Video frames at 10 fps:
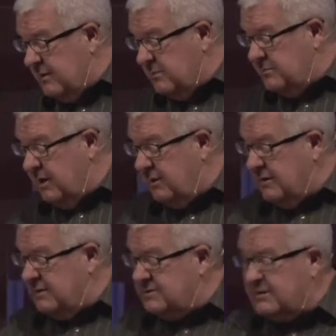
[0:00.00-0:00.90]
them there,
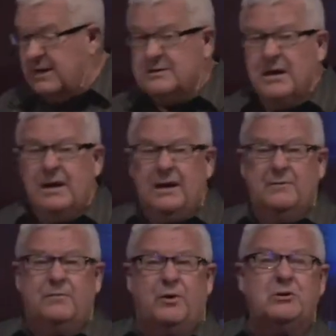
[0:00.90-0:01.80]
and it says
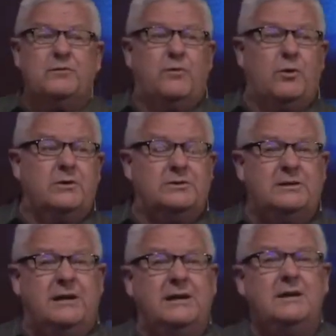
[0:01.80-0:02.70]
in verse
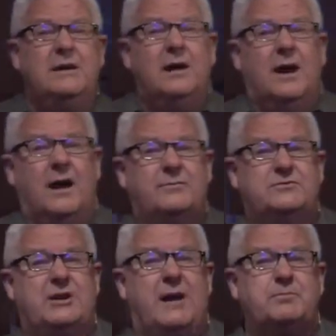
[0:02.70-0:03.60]
14 of
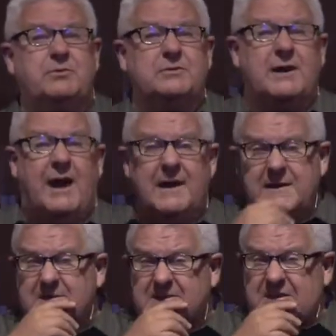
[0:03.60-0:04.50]
chapter 9,
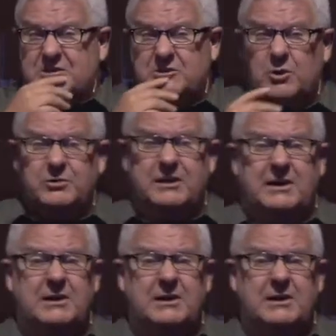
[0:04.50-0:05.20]
it says, so the